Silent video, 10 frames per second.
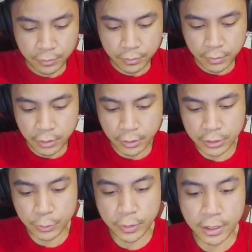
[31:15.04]
Okay,
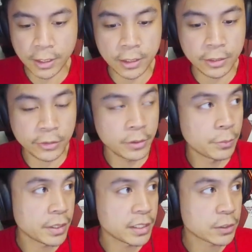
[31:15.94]
so we got another
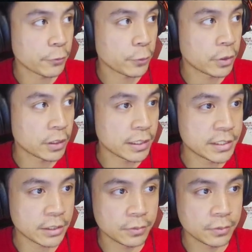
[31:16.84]
Me Soulful Chord Elitia.